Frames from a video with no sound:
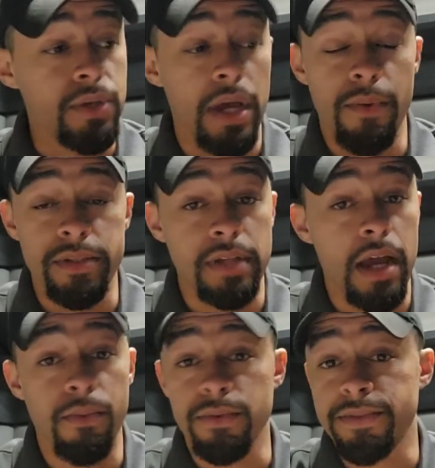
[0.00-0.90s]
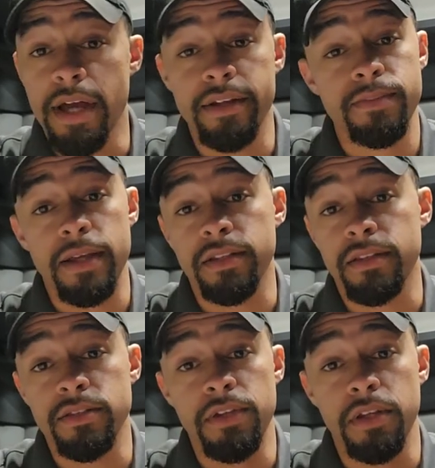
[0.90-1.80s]
I was not expecting
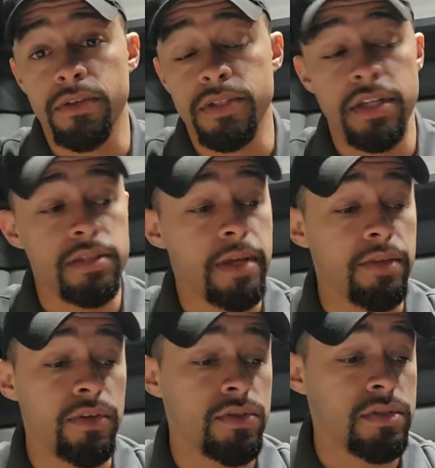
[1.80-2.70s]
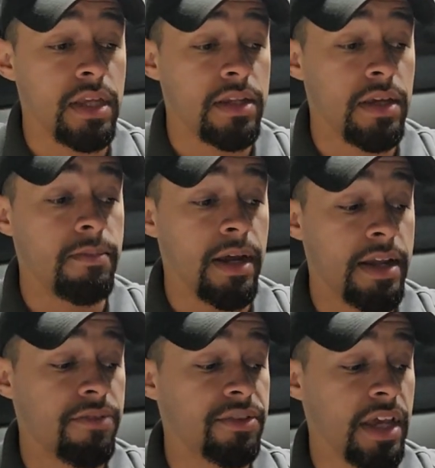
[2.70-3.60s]
these videos to get as many views as they did, but I
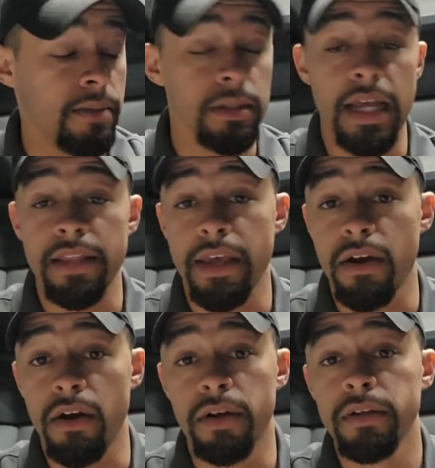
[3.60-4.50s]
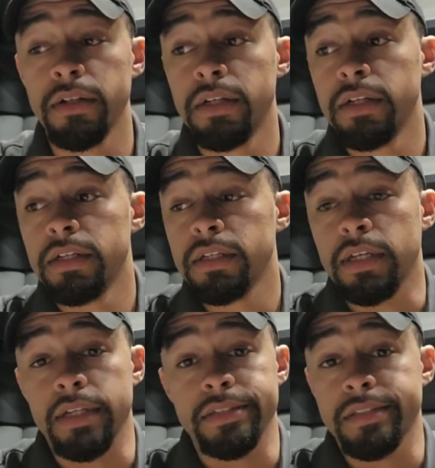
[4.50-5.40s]
definitely am glad they are.
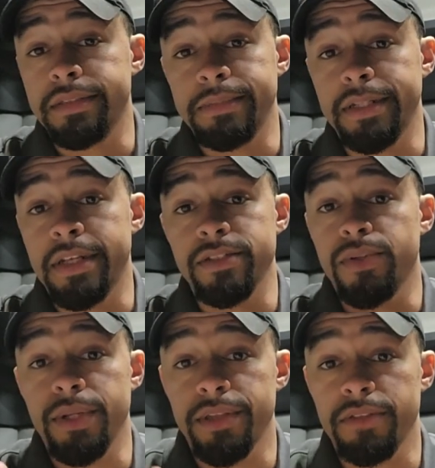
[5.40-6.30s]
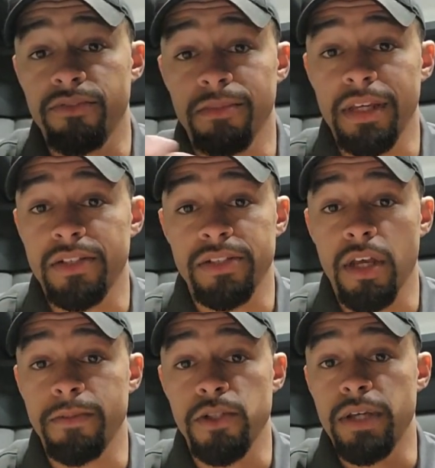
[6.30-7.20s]
I mean, it doesn't do anything for me. It just
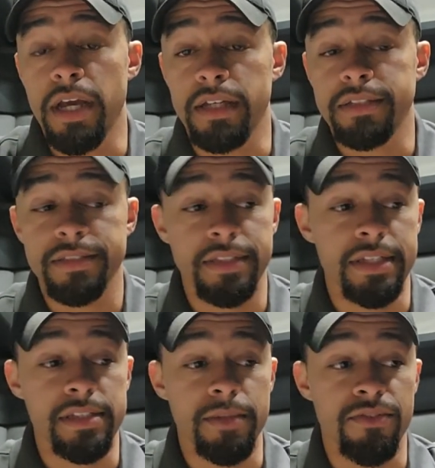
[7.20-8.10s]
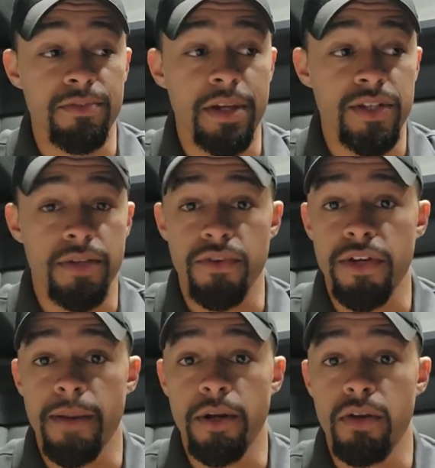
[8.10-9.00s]
helps you guys get some information if you're
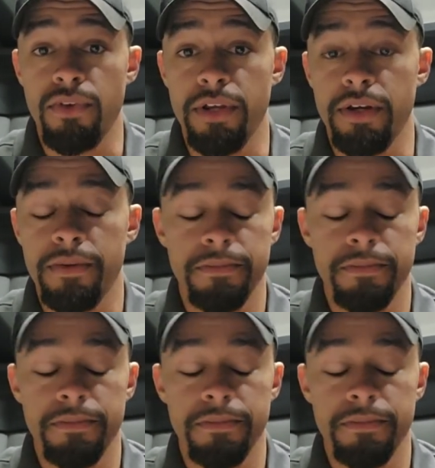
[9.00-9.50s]
coming over here.